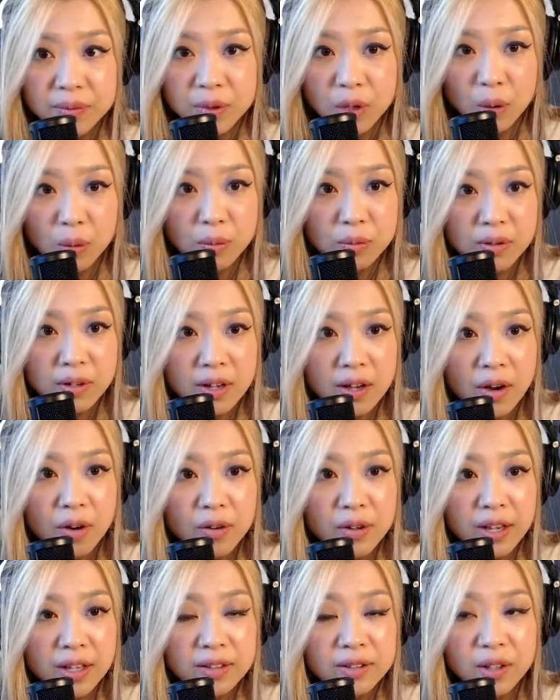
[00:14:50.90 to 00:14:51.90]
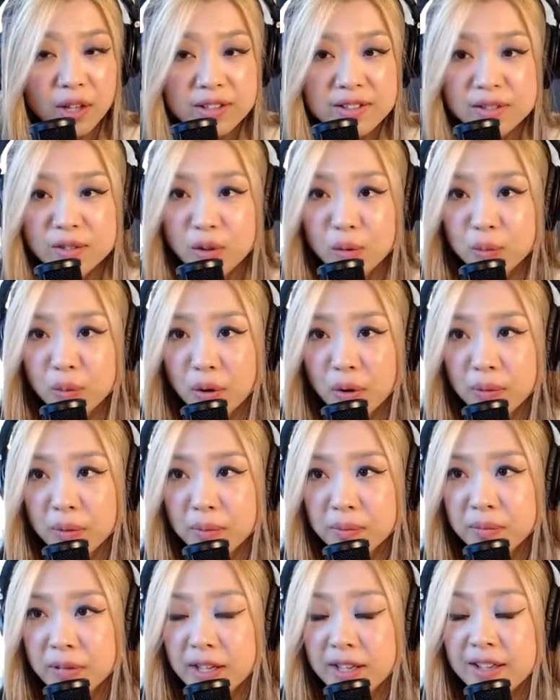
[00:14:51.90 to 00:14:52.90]
No. Okay, that's no
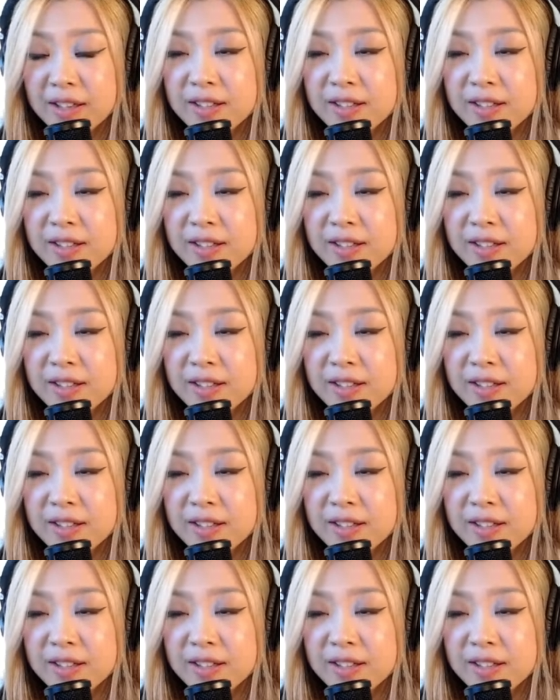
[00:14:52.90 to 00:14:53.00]
problem.